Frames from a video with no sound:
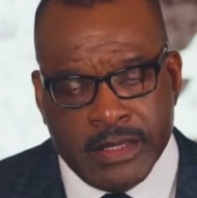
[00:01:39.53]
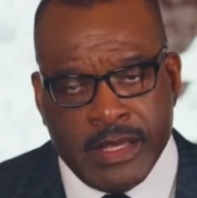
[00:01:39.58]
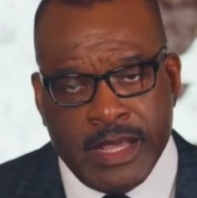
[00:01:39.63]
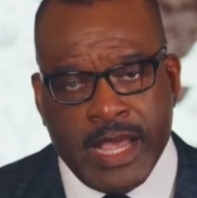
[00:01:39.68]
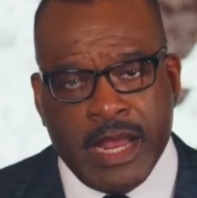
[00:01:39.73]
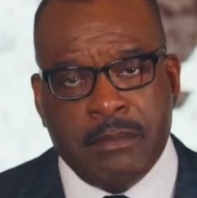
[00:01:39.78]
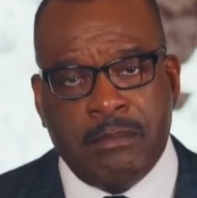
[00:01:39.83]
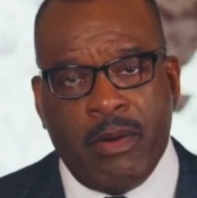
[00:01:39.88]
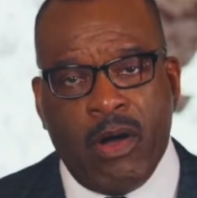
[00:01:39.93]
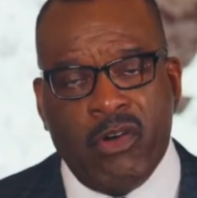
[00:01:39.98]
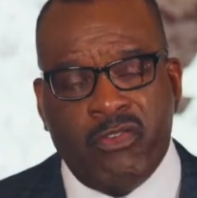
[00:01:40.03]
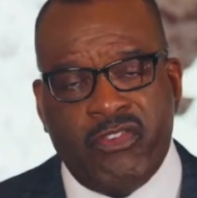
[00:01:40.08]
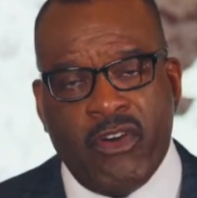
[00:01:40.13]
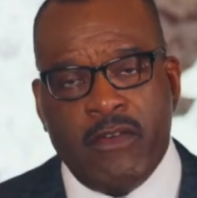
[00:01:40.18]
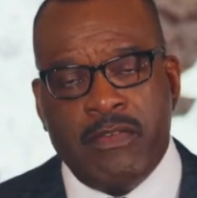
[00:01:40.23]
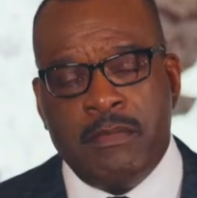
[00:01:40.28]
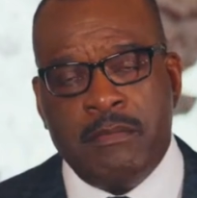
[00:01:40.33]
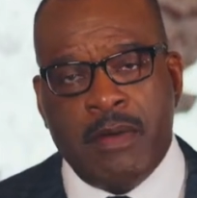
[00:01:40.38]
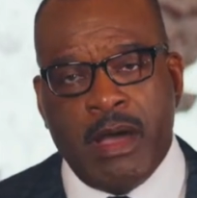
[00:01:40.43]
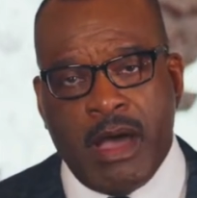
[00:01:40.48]
And both of
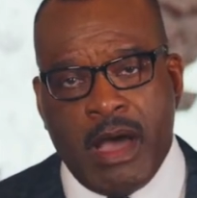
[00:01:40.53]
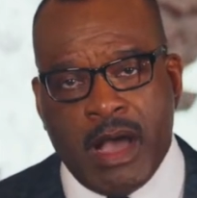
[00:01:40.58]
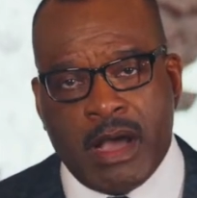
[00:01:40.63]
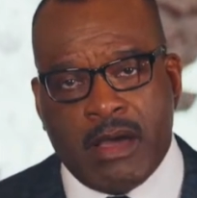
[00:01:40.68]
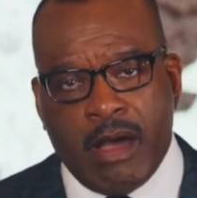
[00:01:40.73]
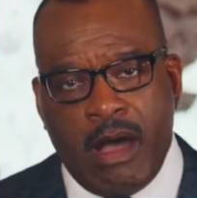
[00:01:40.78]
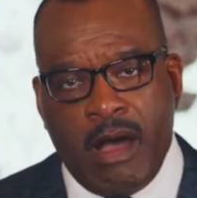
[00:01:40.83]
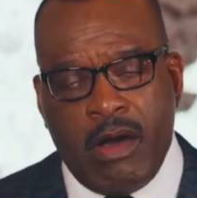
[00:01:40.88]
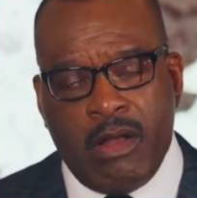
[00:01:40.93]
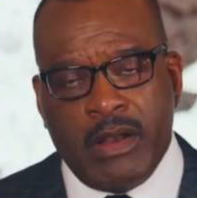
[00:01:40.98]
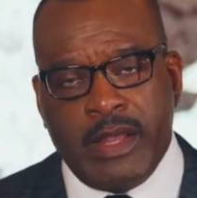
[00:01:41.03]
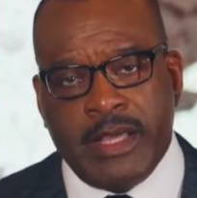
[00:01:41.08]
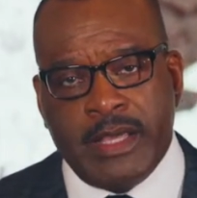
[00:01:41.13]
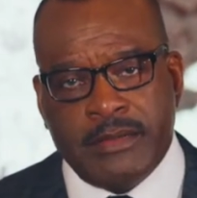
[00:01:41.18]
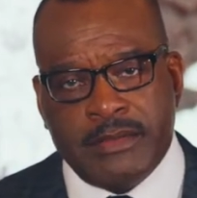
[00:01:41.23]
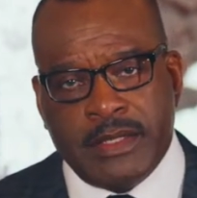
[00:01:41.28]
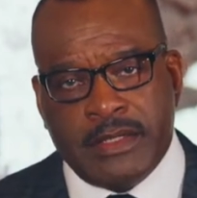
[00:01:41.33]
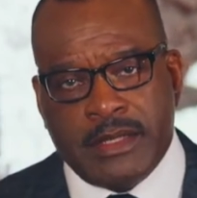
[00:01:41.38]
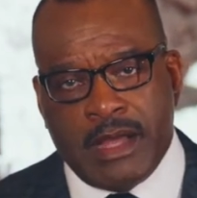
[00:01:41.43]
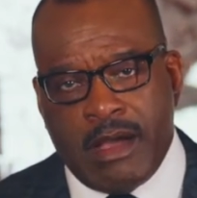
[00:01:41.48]
them are calling
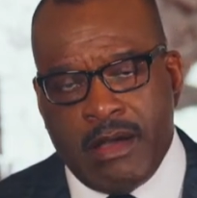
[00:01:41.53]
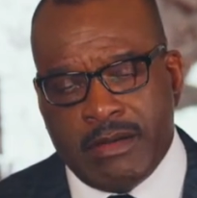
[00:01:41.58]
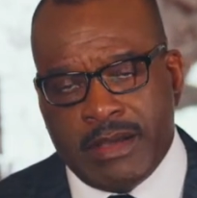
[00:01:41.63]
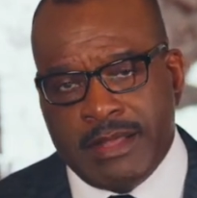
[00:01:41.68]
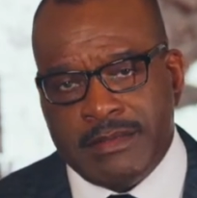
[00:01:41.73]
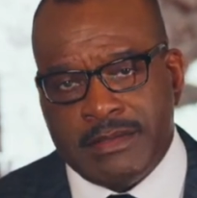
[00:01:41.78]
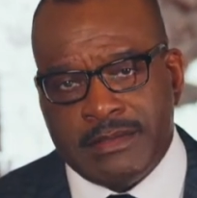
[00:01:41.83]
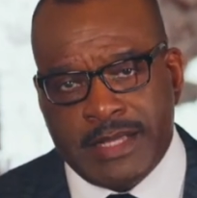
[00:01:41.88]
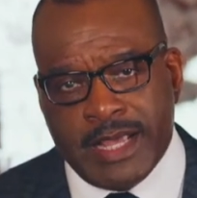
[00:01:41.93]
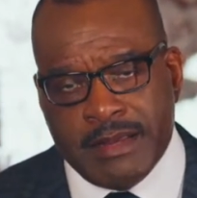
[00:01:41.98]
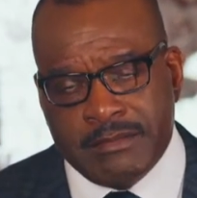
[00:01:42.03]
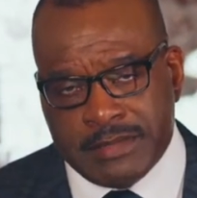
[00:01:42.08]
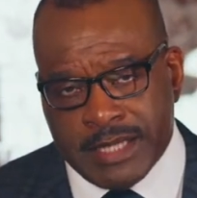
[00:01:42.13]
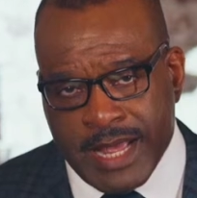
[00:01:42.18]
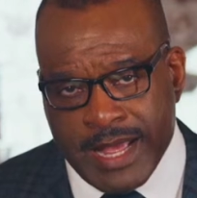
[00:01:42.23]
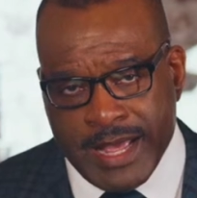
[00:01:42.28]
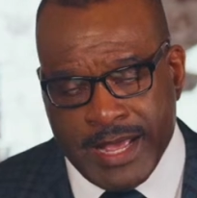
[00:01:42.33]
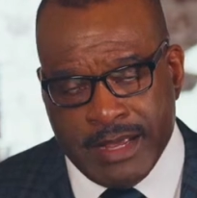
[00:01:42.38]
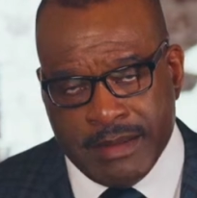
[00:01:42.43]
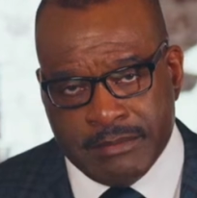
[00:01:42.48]
the dog at the same time.